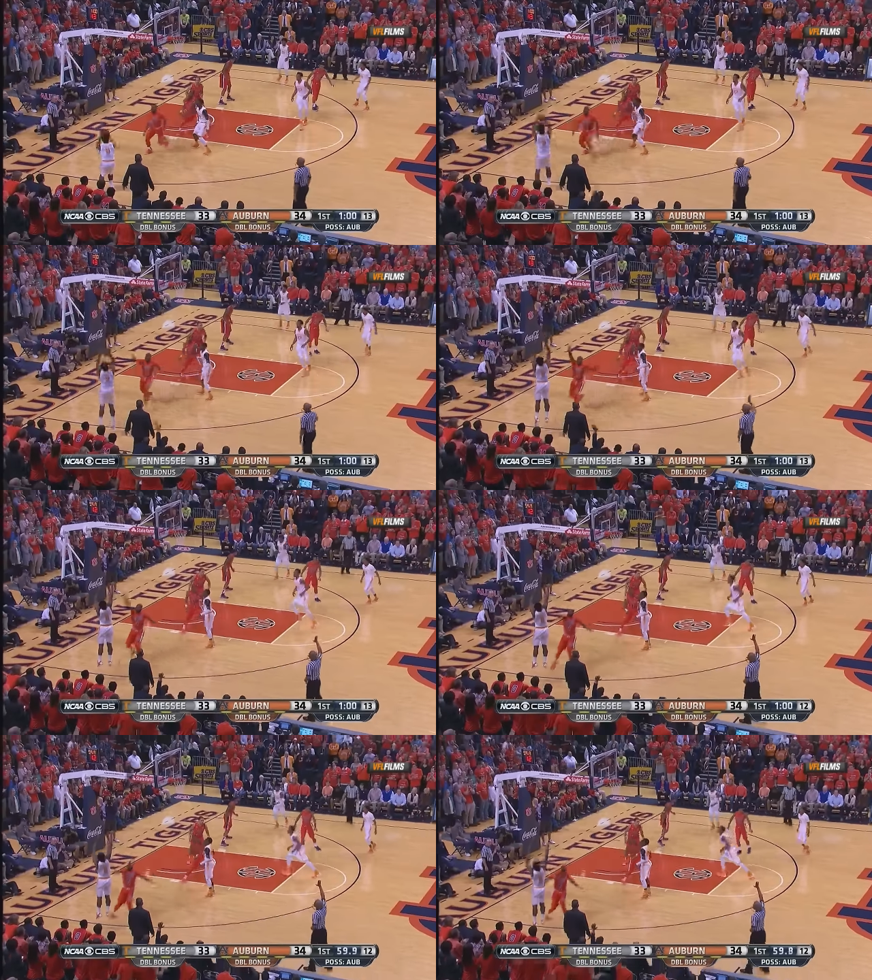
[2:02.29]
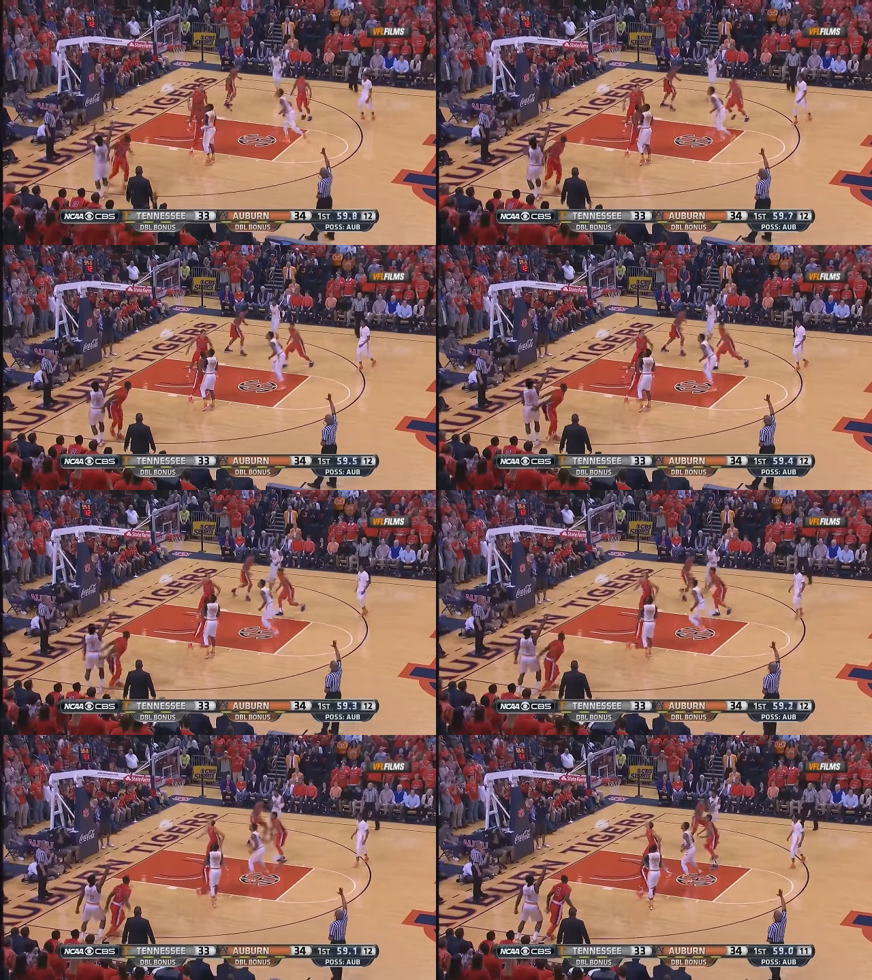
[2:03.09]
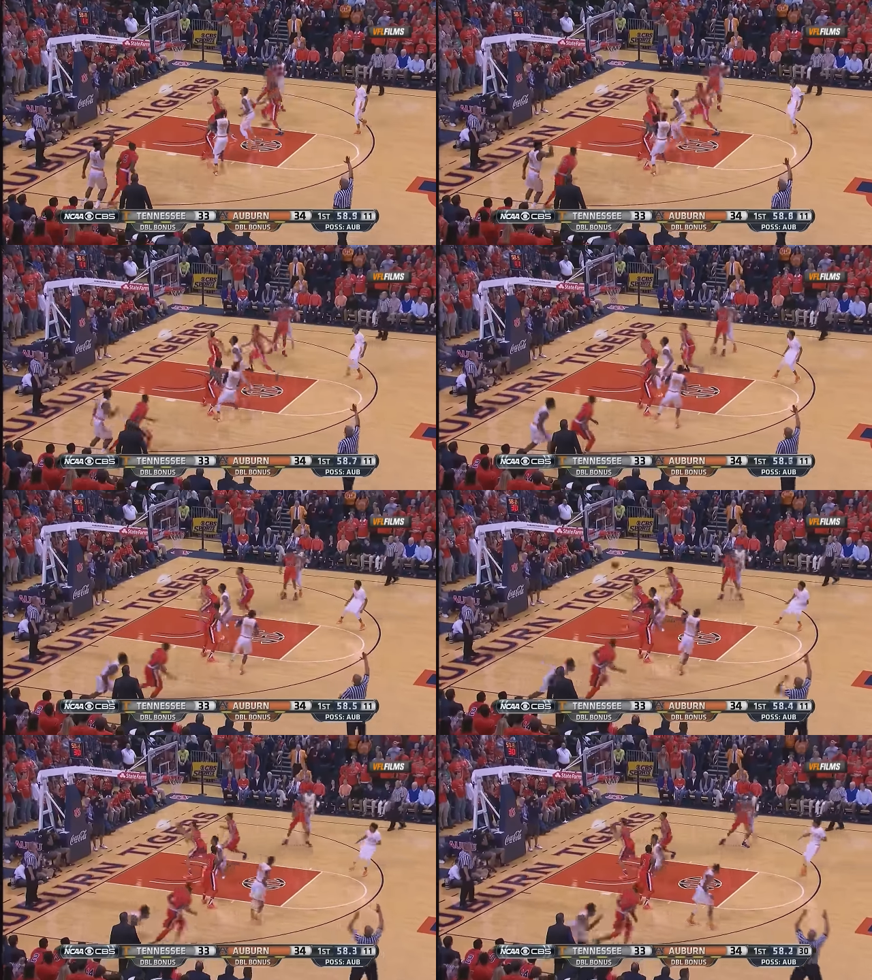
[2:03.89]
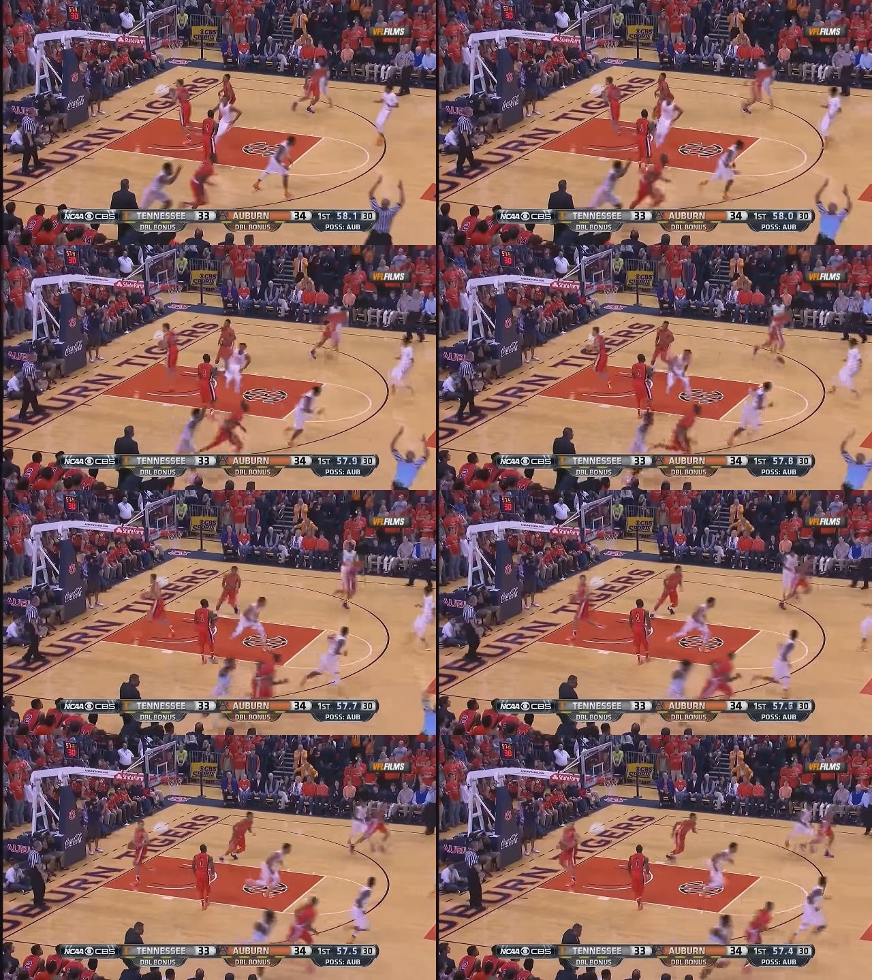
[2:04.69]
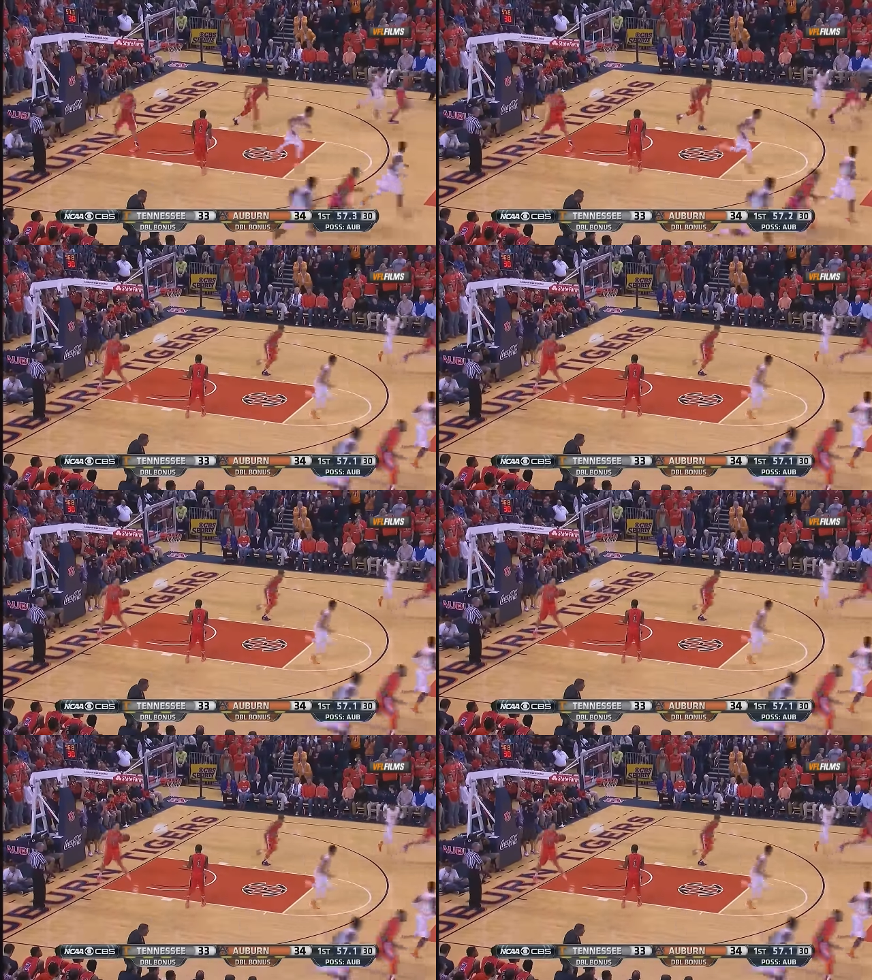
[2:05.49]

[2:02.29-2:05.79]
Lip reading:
Nobody's mouth can be seen.